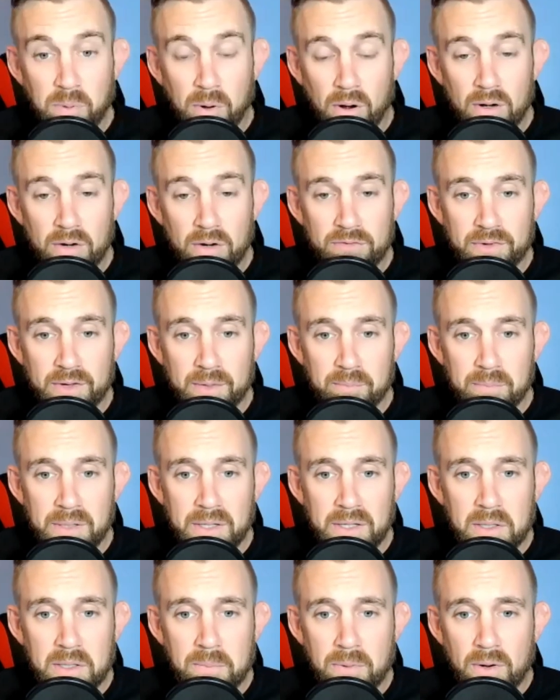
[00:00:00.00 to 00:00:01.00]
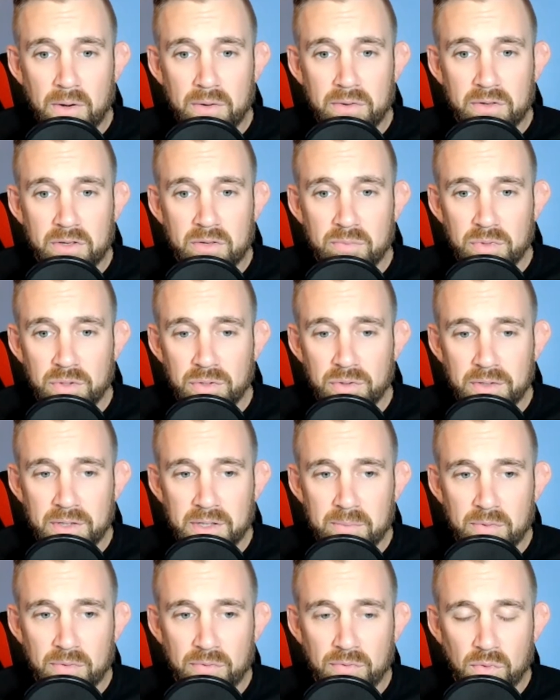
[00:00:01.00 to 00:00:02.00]
part of it. Being a part of the
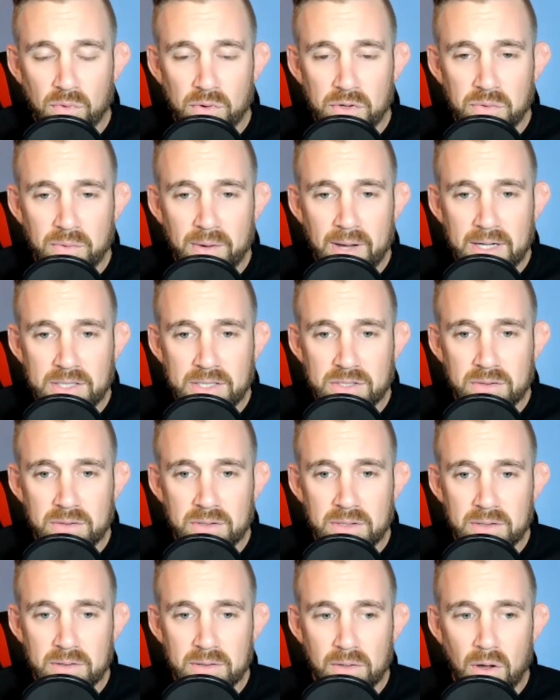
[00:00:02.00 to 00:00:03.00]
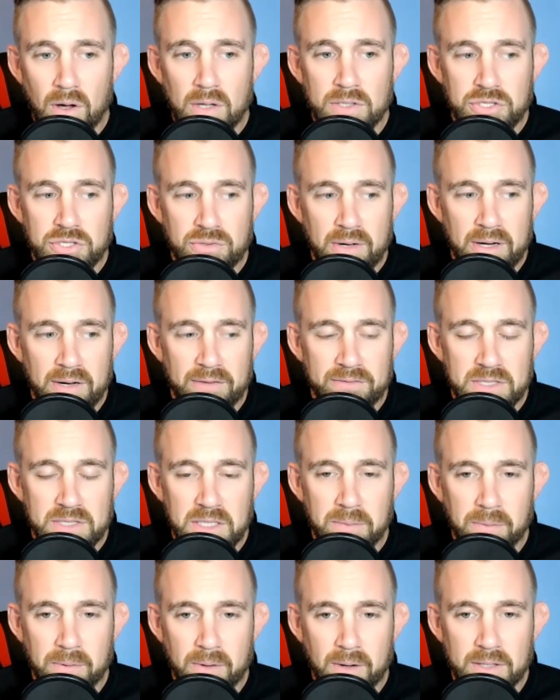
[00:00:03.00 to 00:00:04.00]
community before you actually launch your
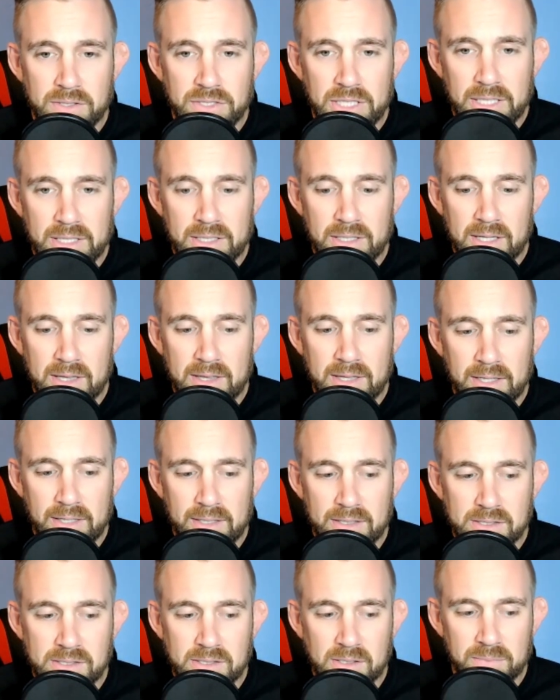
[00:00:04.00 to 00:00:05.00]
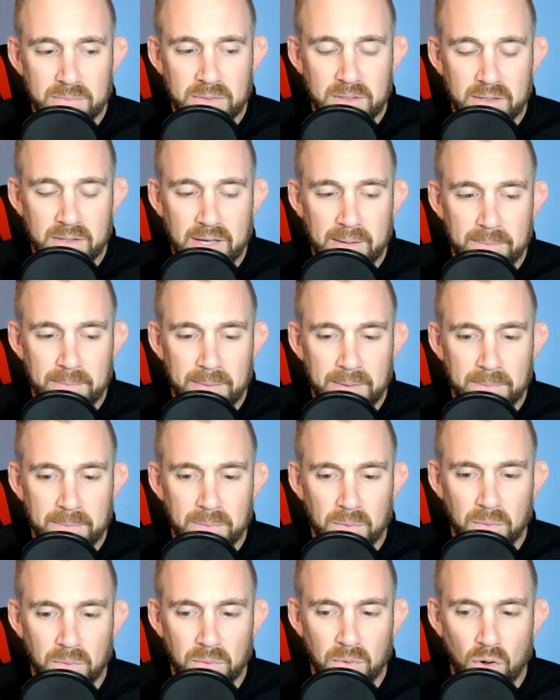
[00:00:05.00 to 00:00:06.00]
NFT project, I think is something that
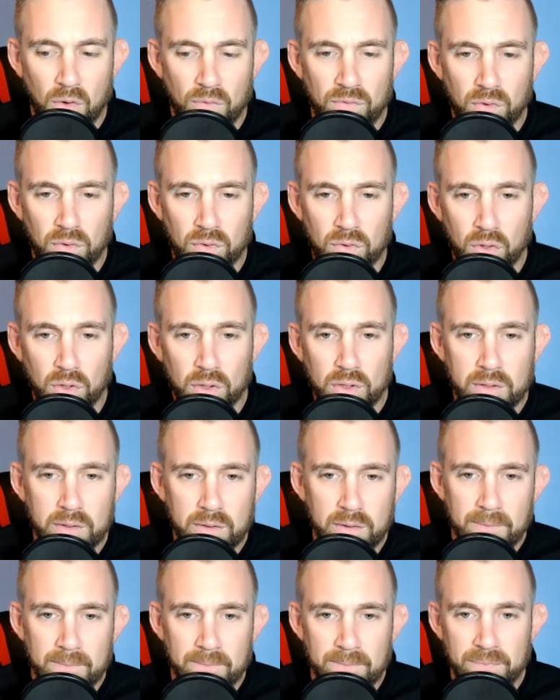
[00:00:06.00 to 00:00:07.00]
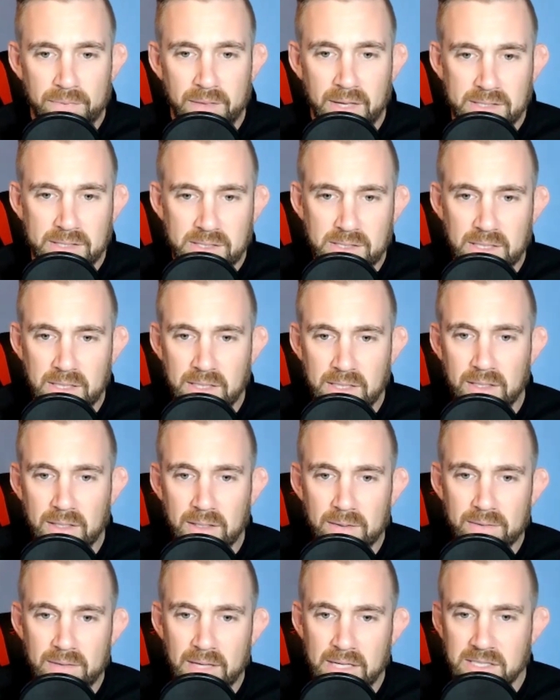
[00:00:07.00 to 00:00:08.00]
people overlook. They see
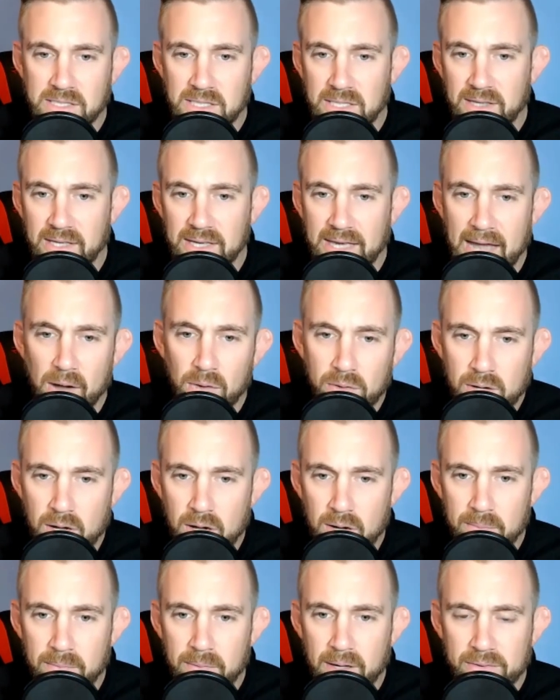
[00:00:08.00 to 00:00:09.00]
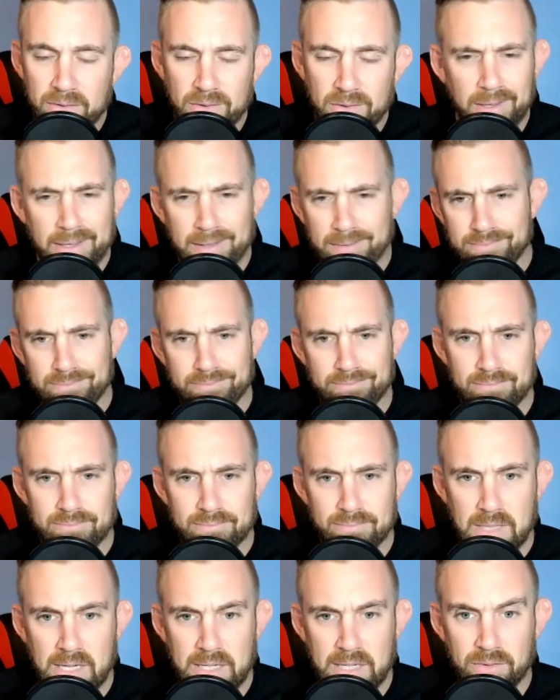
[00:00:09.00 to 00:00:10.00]
yes, they see the outcome and they're like,
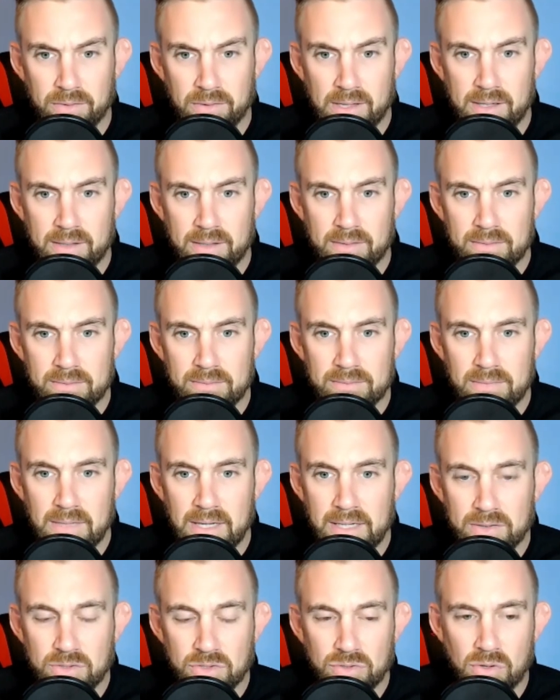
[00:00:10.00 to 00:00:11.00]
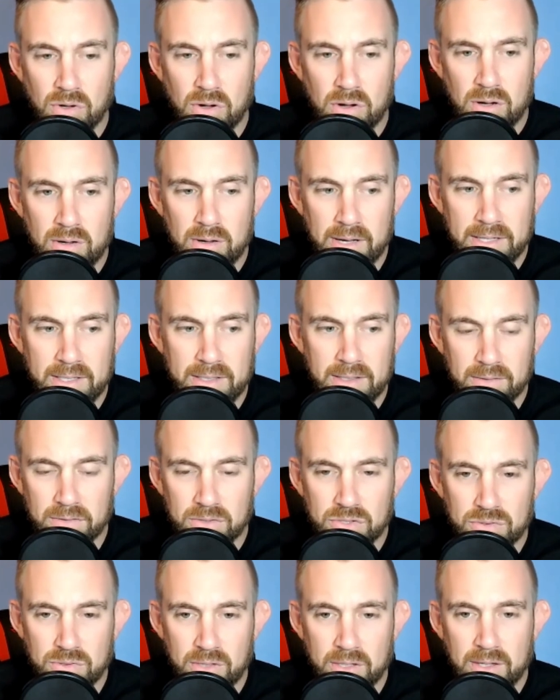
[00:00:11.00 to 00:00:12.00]
I can do that. I can draw, I can
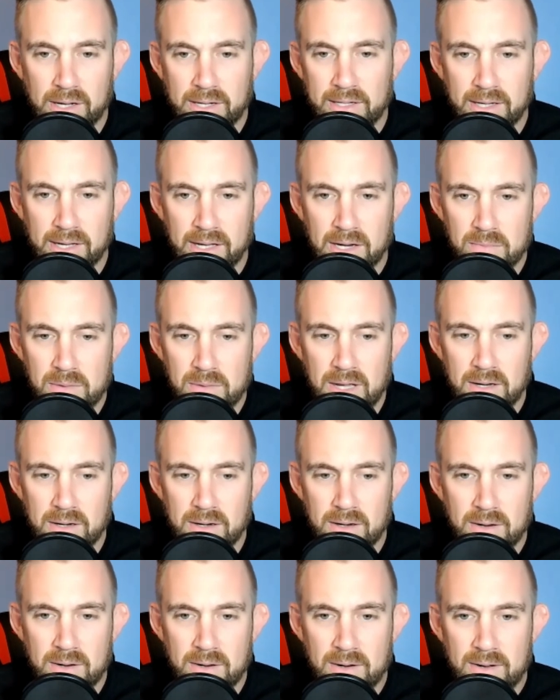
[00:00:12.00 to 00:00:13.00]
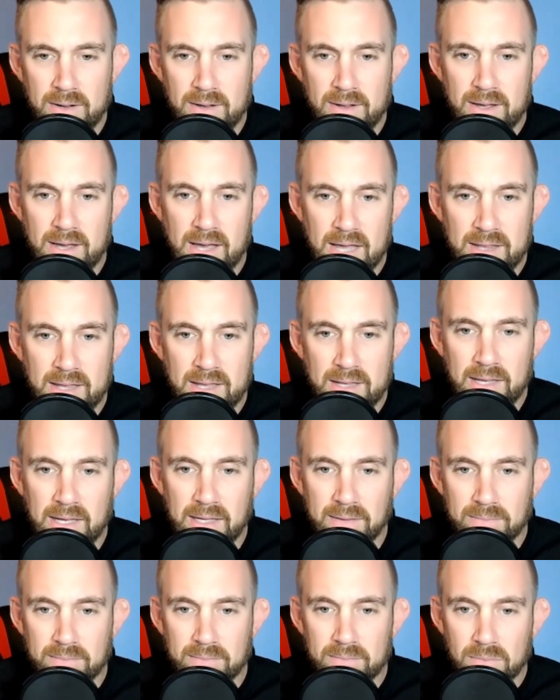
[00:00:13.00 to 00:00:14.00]
illustrate, I can animate. And then
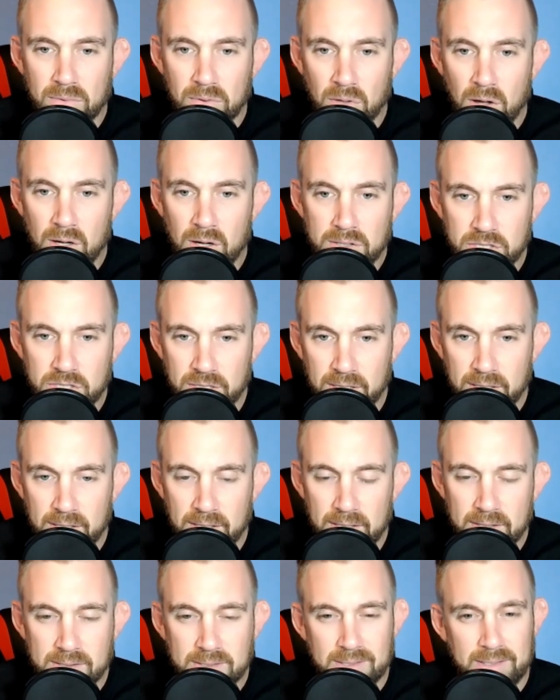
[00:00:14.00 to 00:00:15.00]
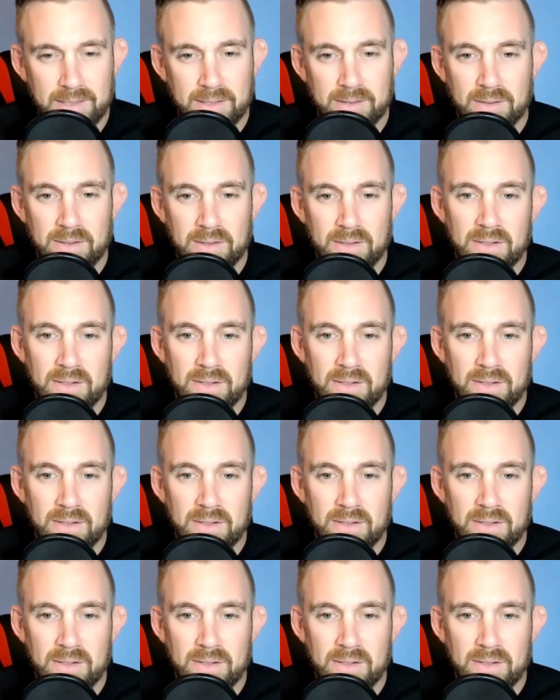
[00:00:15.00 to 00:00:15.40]
they launch it and it's like